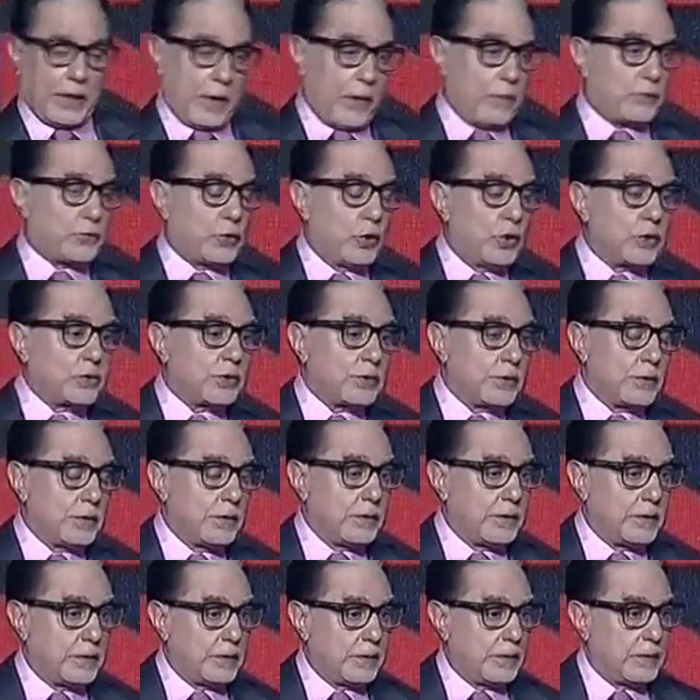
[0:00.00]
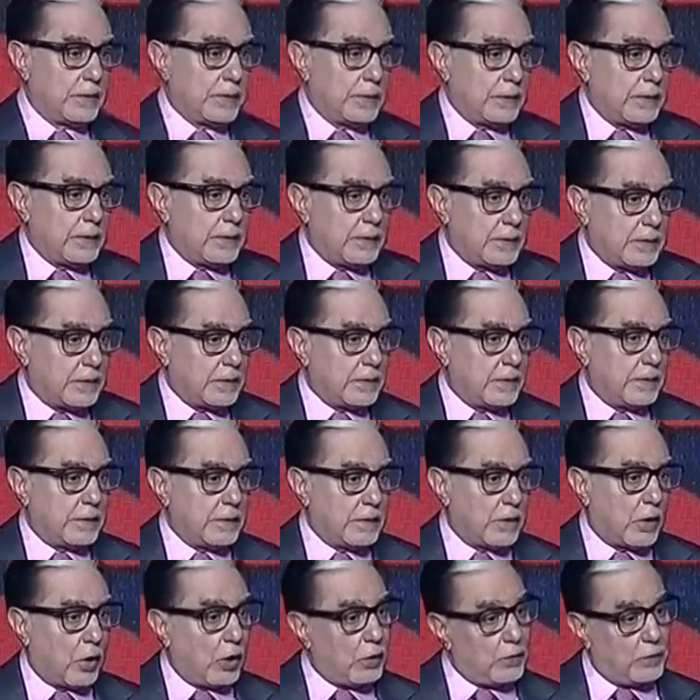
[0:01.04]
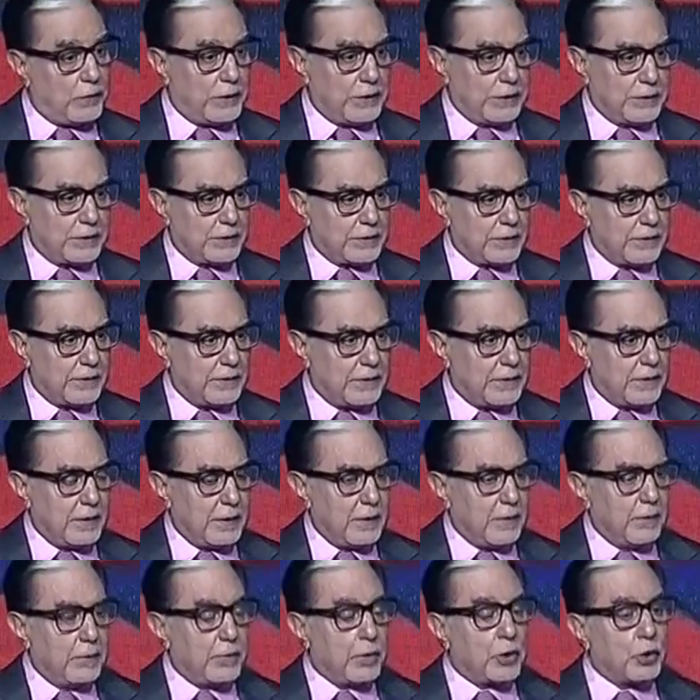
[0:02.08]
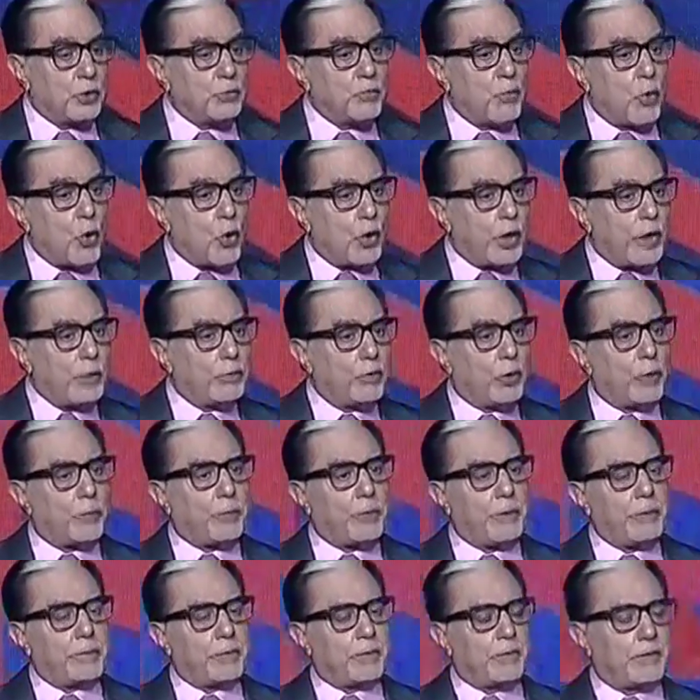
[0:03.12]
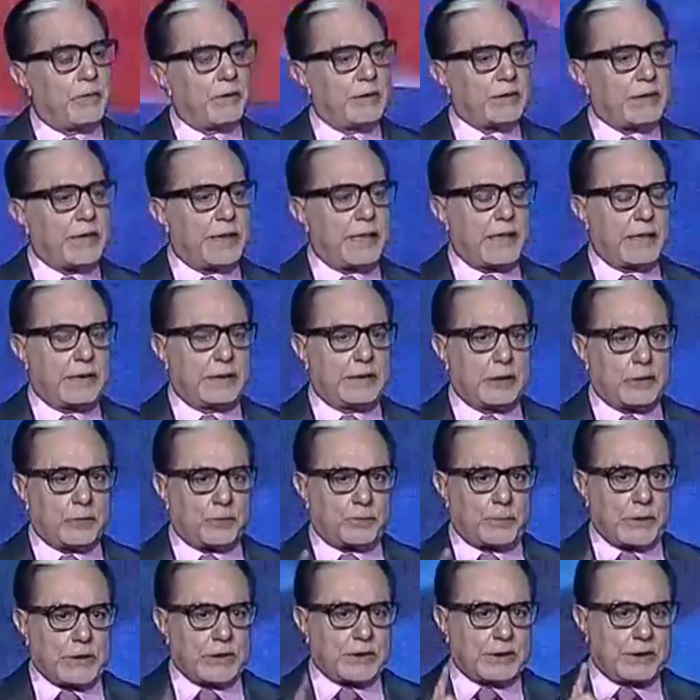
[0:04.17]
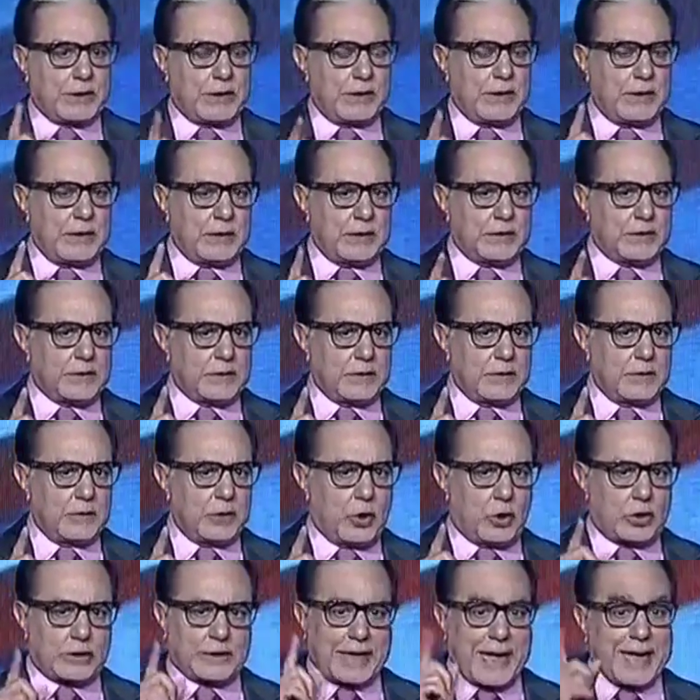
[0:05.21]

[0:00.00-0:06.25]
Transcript: of course. Right. Always. Because more and more people will say, this person is not